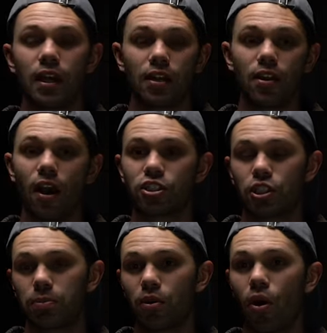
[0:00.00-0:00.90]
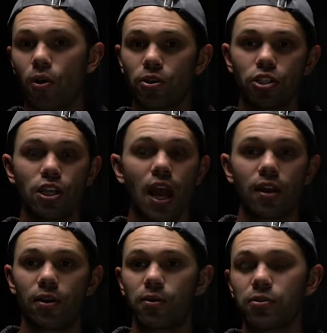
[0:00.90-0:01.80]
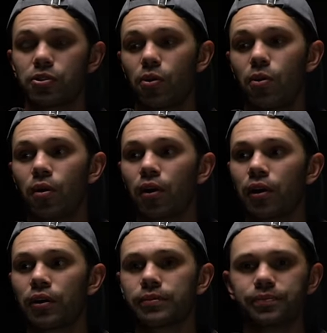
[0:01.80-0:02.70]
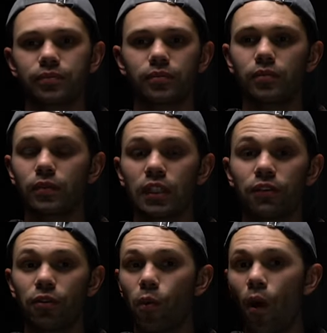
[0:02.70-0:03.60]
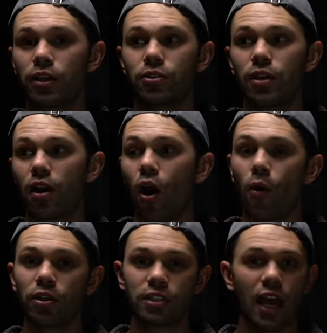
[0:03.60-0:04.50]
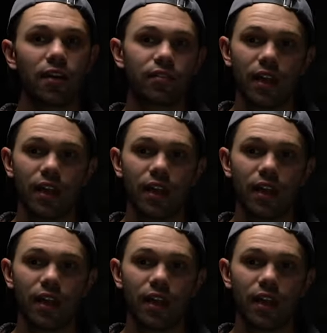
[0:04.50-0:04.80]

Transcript: not super harsh shadows or if you're wanting to that always have